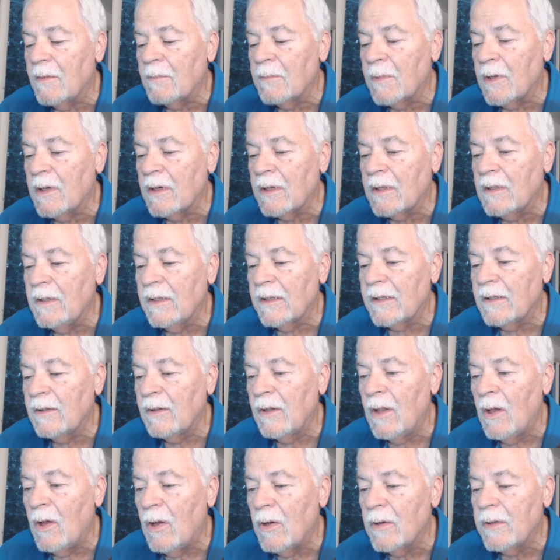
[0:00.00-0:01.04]
I'm going to click
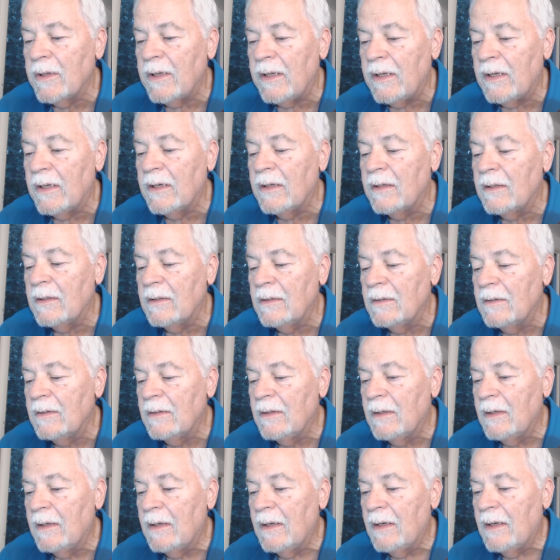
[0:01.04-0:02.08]
log in,
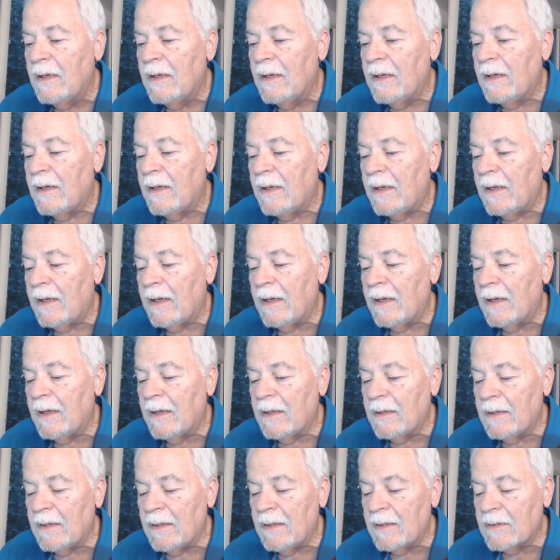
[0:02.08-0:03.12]

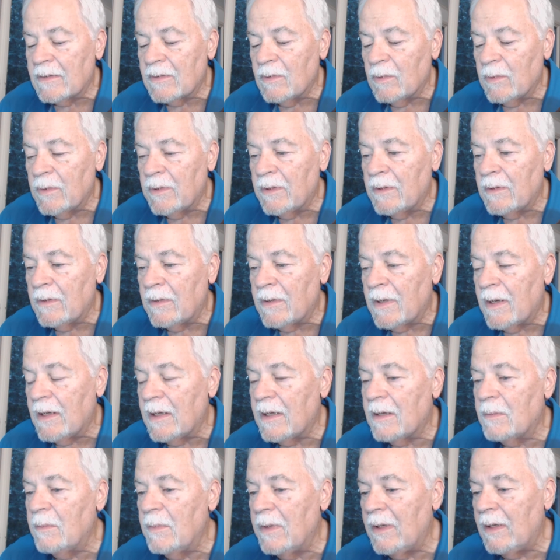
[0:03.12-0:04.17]
and it's going to
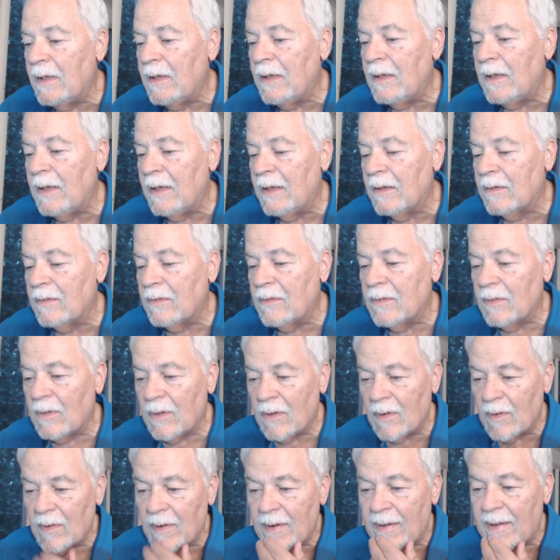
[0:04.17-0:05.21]
take me into
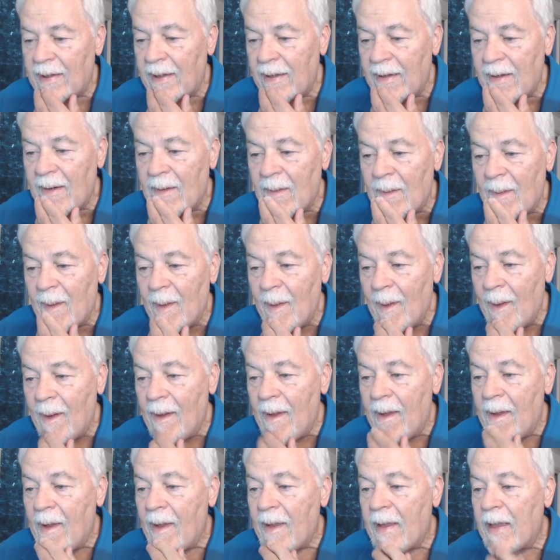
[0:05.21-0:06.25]
her account.
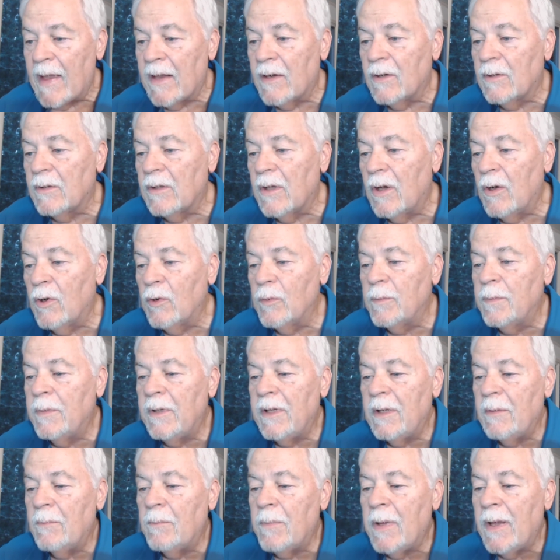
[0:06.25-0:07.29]
And on the
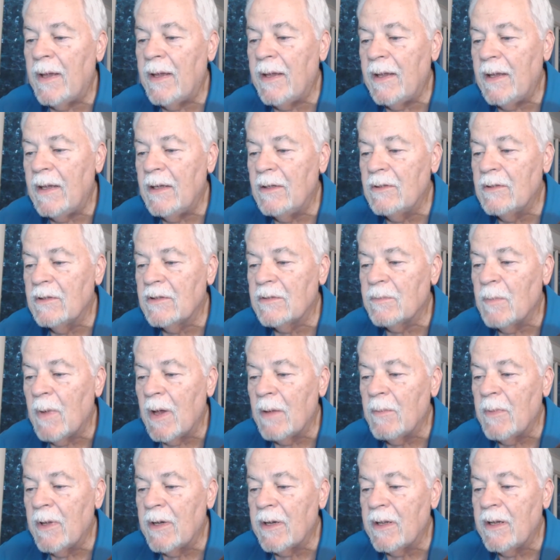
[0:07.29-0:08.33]
opening page, it's
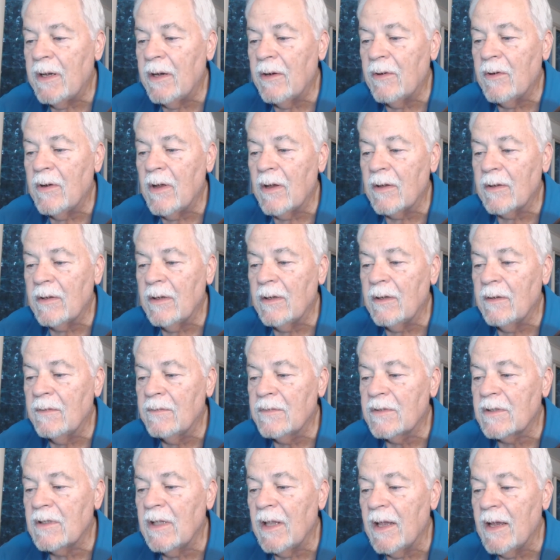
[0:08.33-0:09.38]

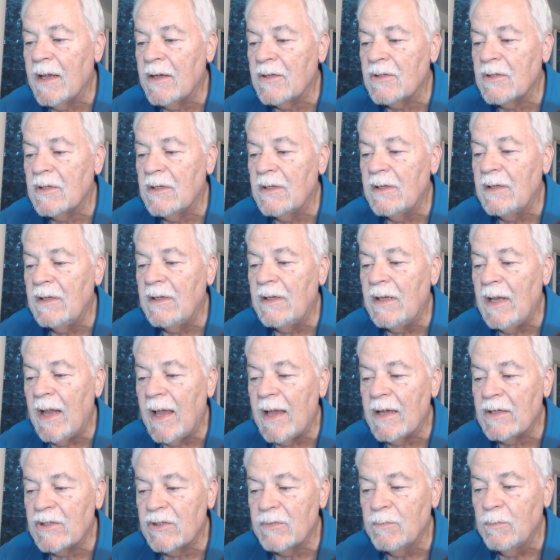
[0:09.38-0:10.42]

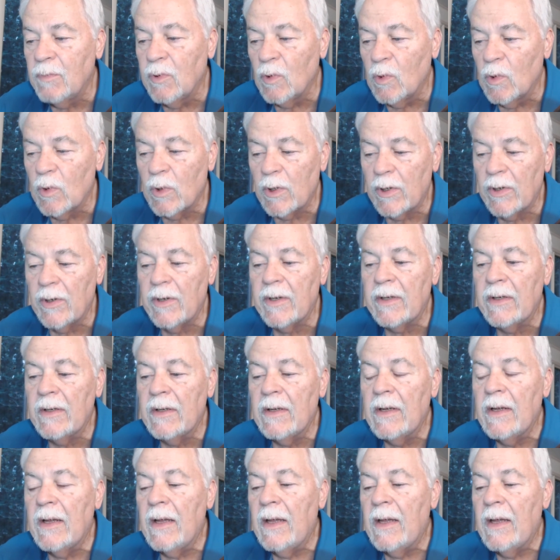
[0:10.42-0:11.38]
mymedicare.gov/dashboard.